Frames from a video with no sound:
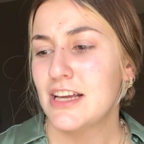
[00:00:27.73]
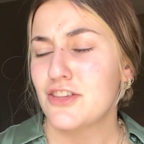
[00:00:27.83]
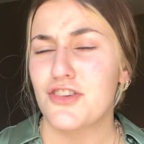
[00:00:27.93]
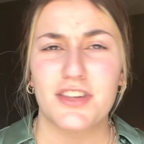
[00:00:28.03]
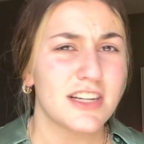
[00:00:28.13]

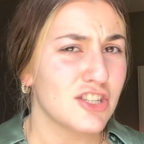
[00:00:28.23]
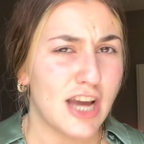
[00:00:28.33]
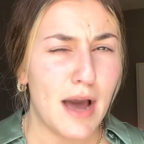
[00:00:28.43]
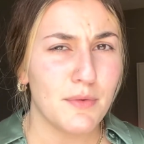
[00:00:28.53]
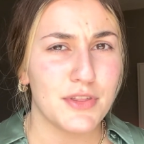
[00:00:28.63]
just gonna
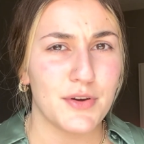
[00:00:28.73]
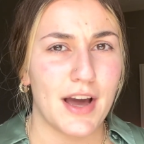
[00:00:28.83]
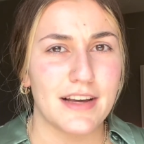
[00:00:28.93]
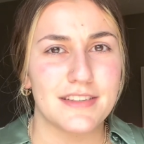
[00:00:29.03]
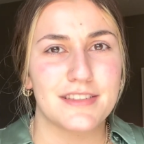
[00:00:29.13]
chat with you
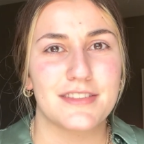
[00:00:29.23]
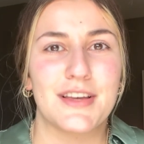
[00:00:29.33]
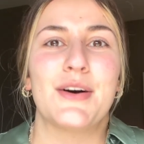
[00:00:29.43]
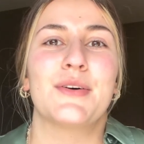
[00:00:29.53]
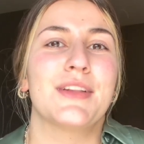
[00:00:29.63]
guys,
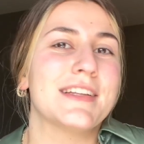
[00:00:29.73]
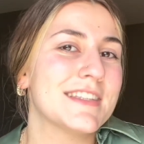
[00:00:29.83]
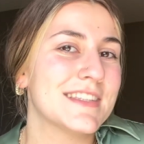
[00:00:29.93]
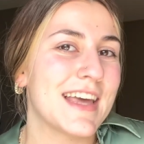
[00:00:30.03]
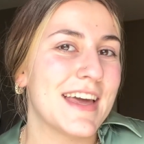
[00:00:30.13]
so
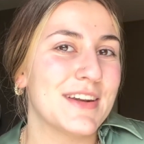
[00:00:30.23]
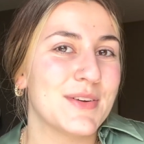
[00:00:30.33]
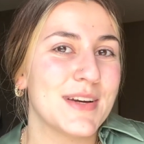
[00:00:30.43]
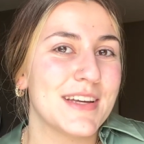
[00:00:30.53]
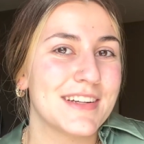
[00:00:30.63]
let's get into
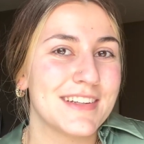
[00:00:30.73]
it.